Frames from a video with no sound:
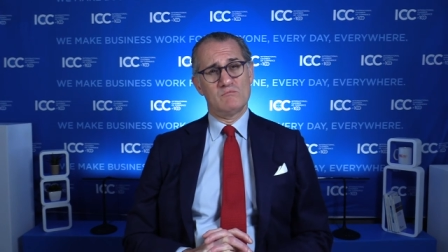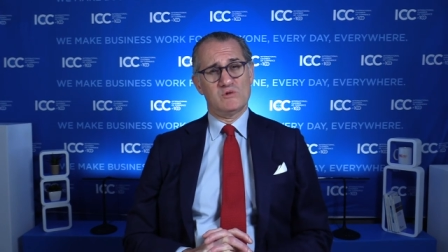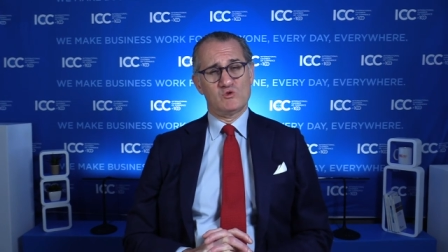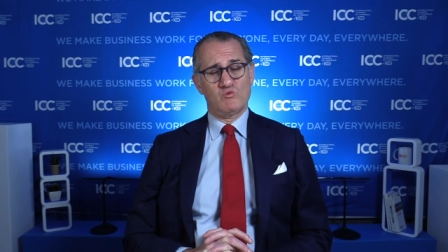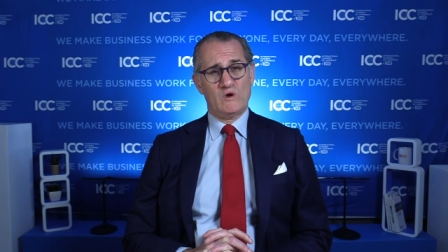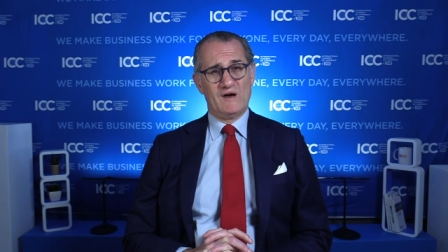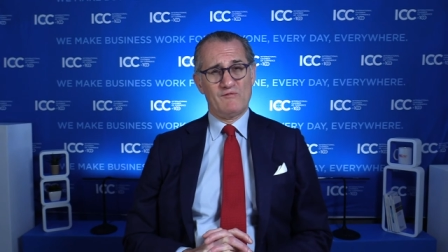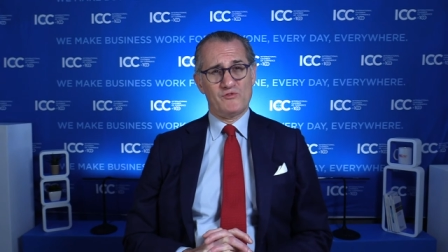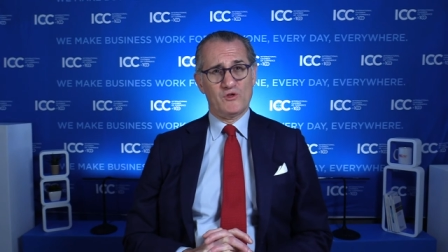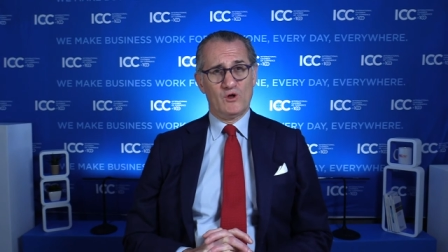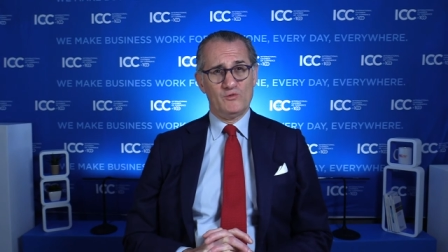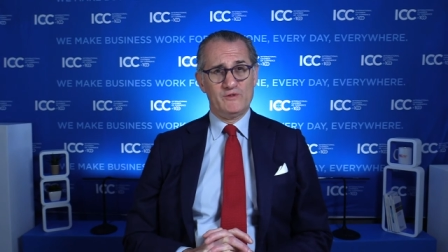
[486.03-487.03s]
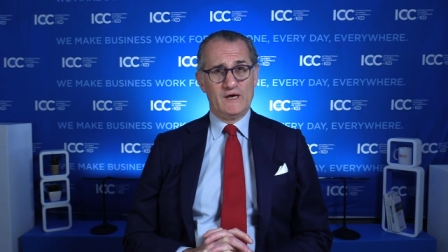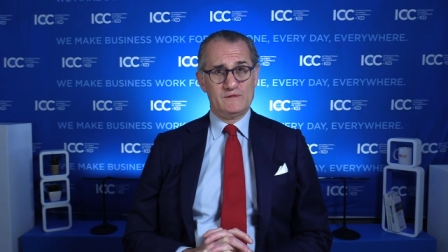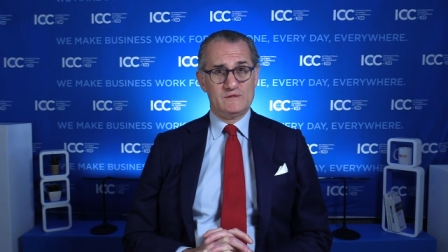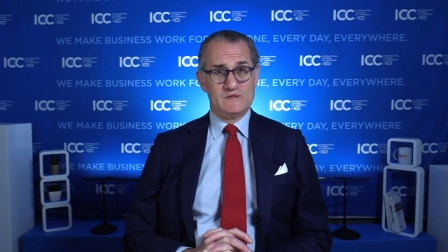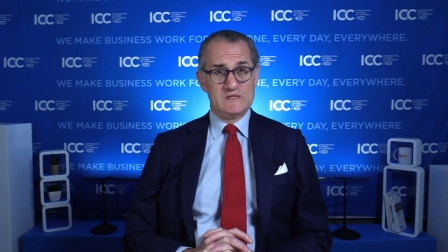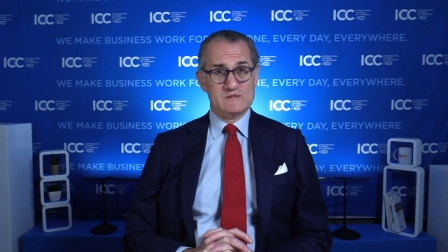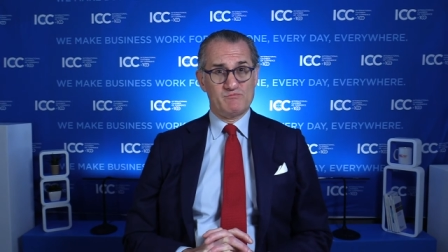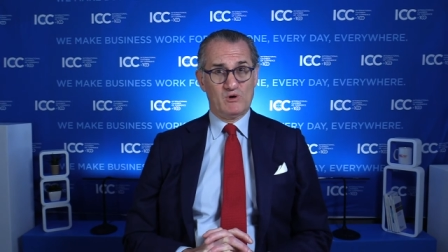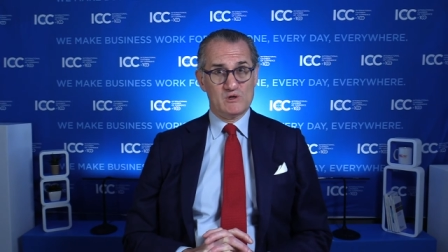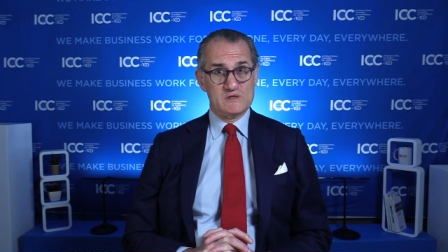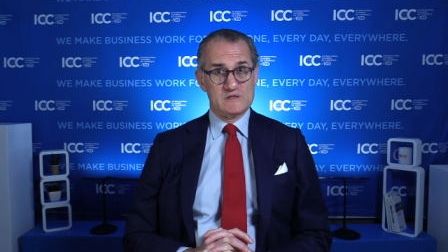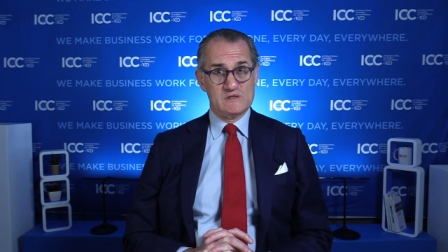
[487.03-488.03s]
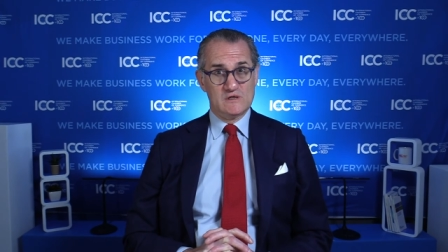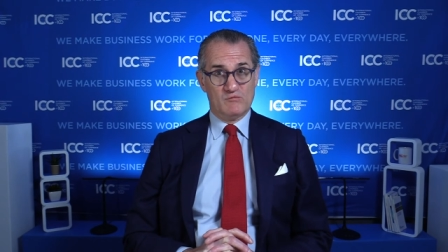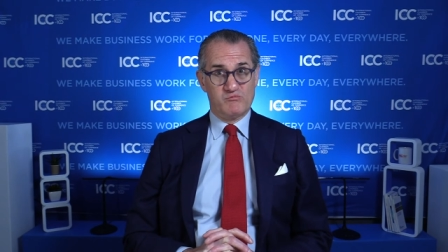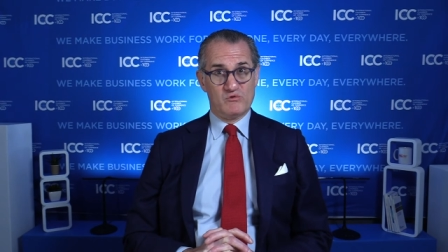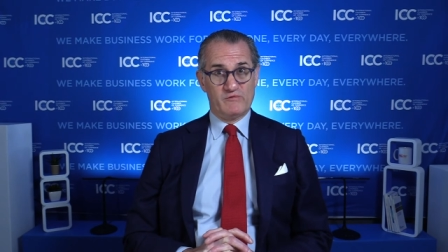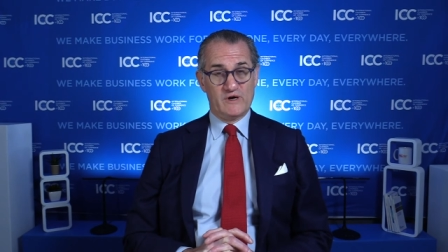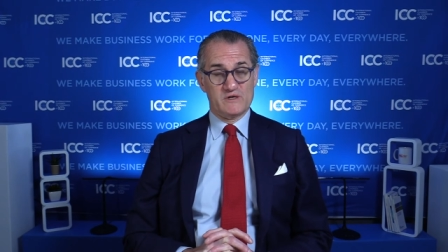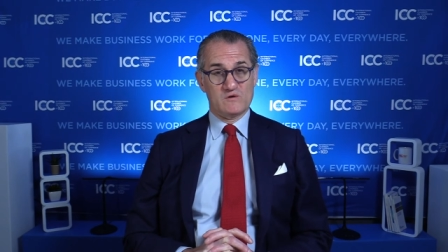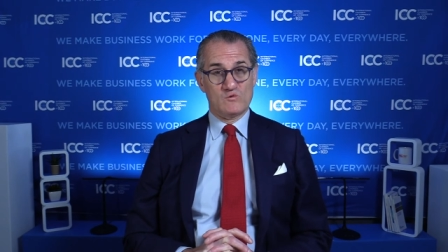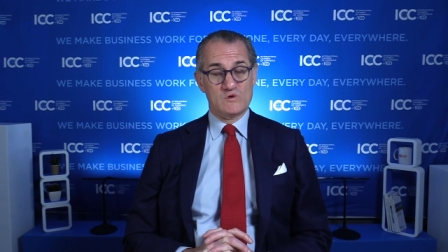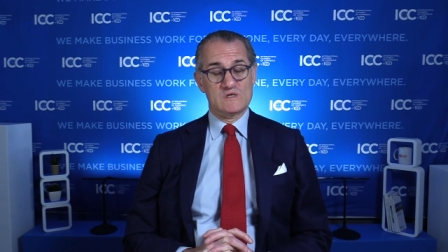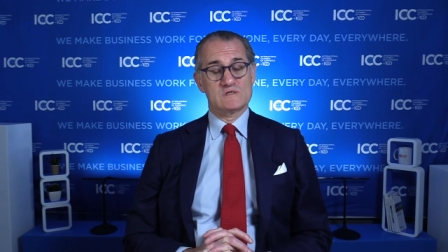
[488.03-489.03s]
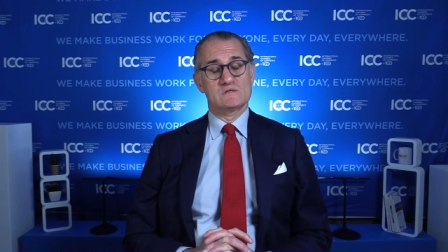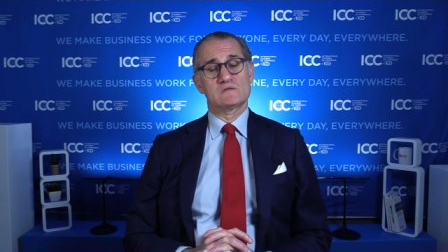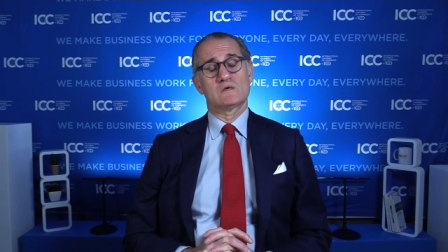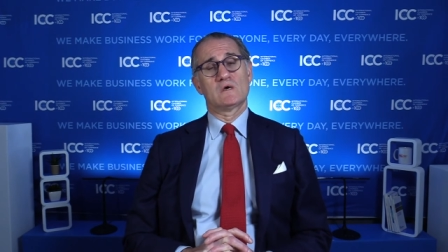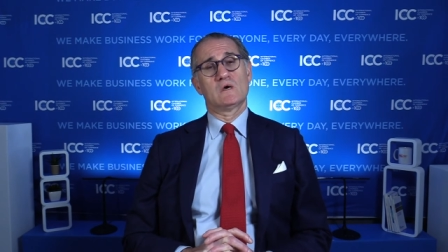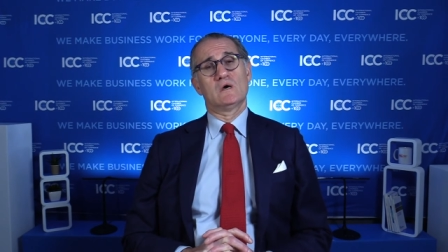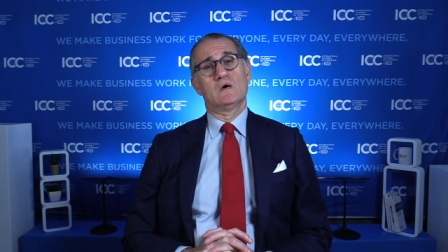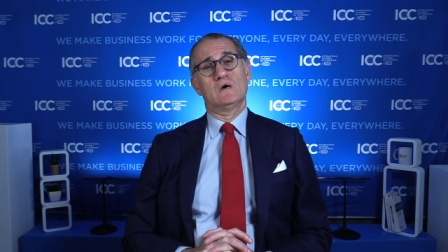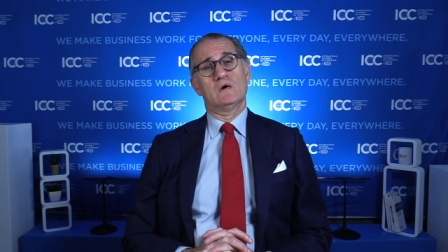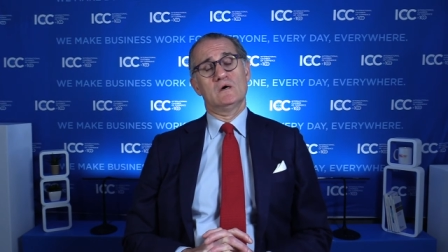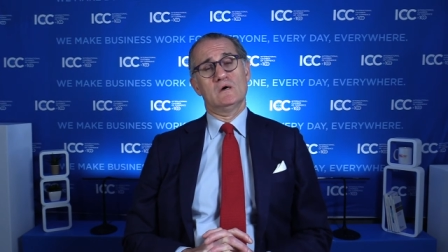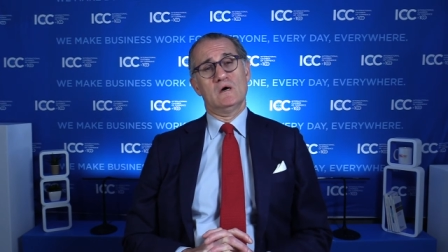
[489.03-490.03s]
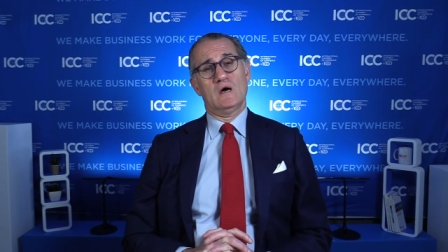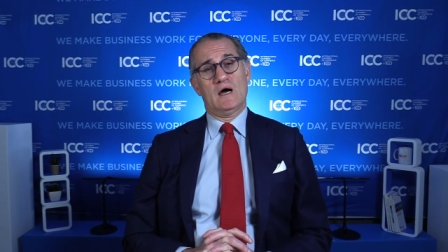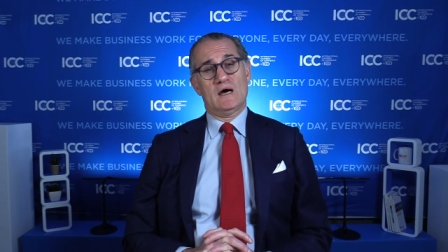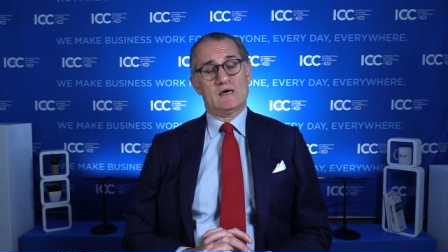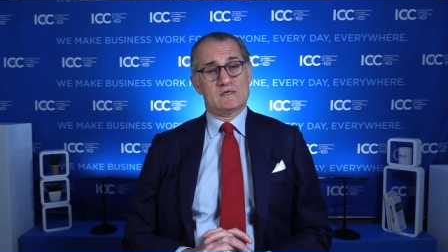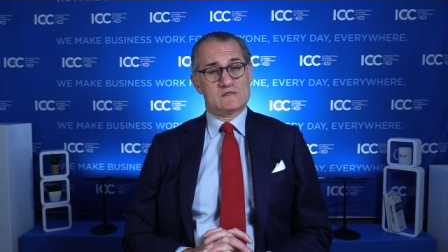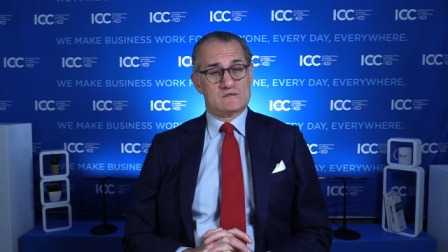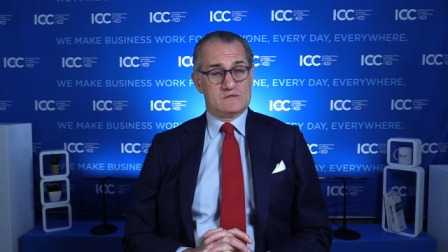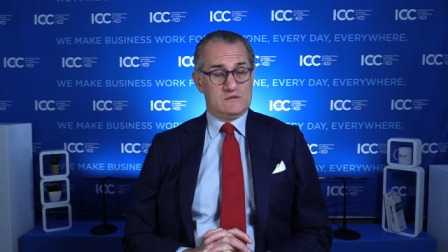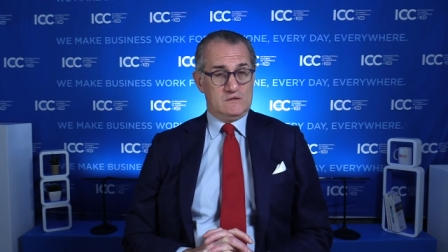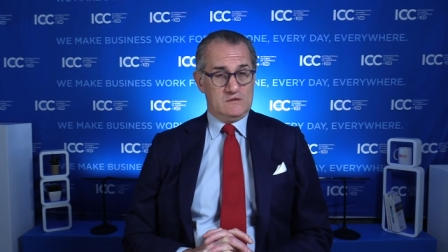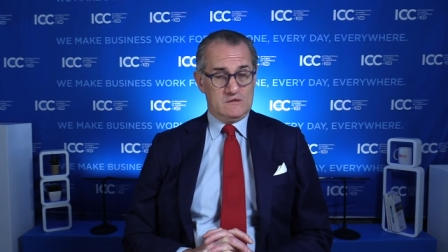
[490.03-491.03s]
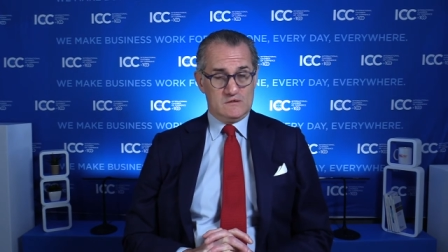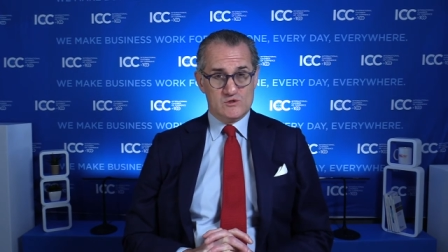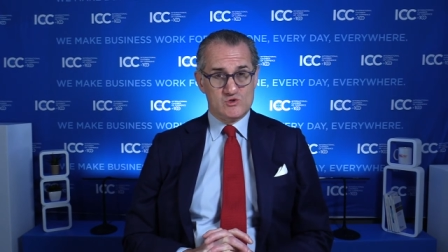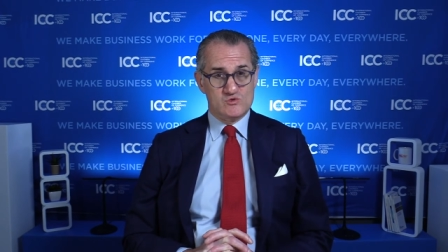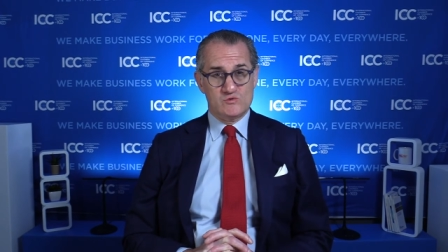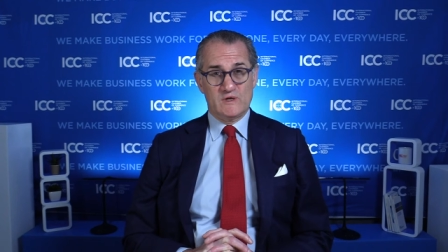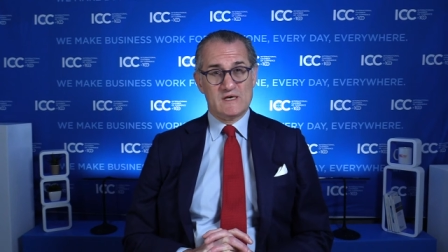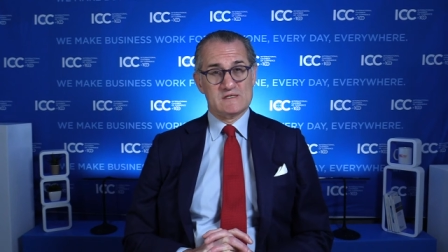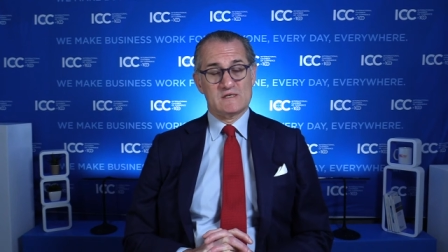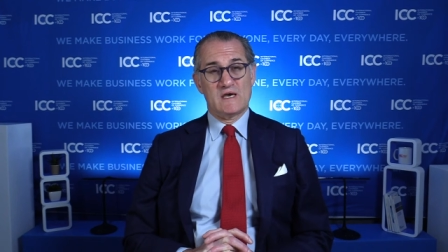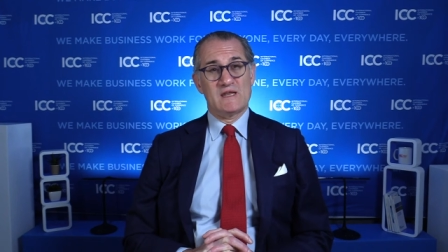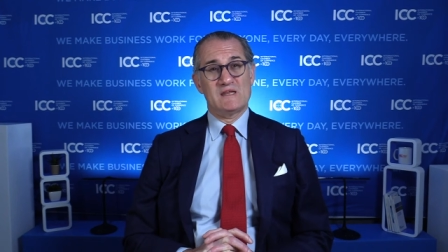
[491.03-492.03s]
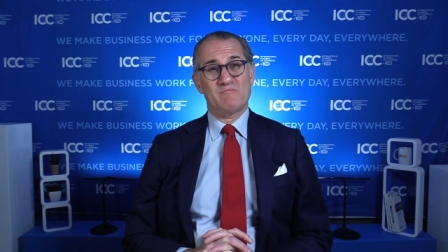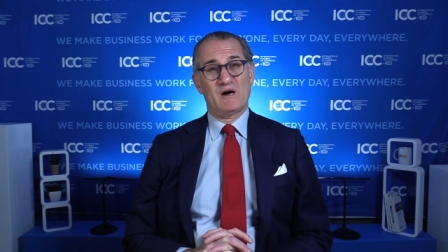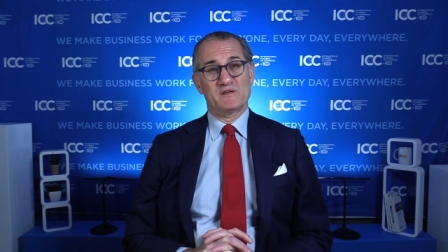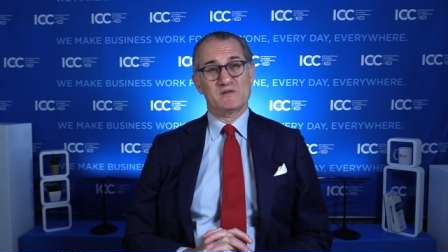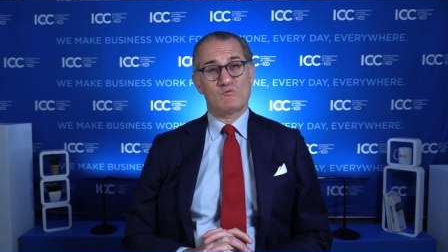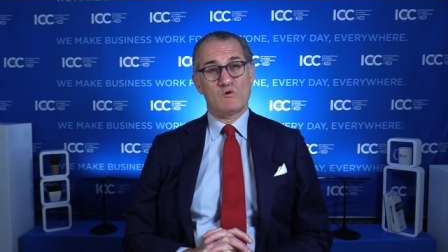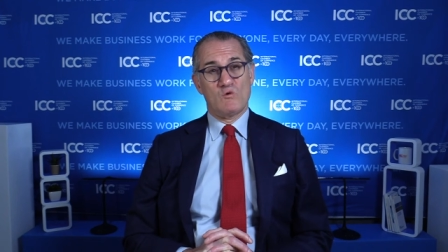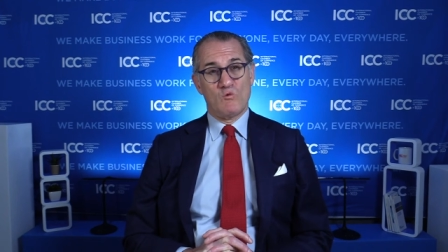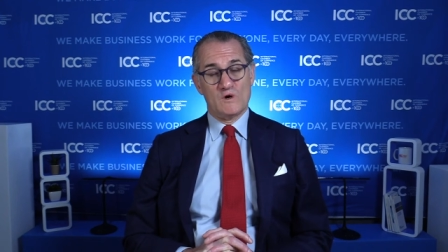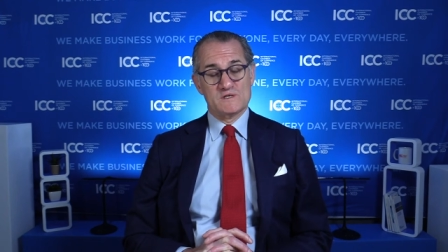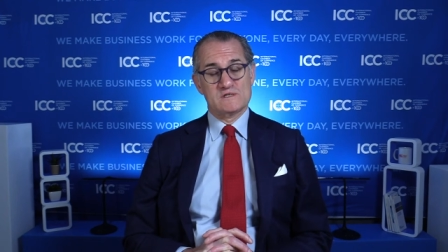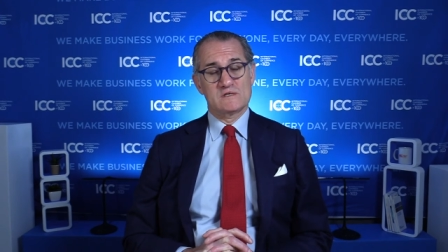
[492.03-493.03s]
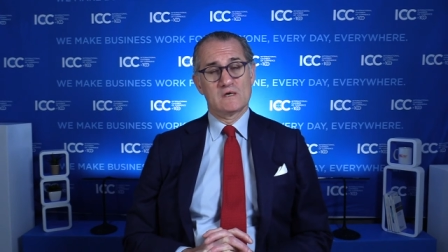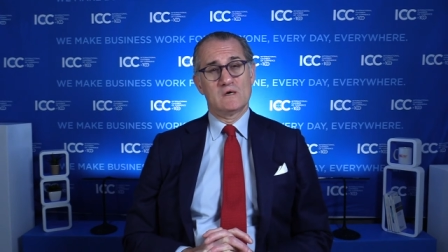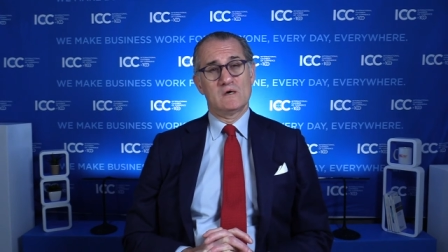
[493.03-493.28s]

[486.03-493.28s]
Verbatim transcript: But we have thought that this policy of providing reasons uh, as, as, soon as any party requests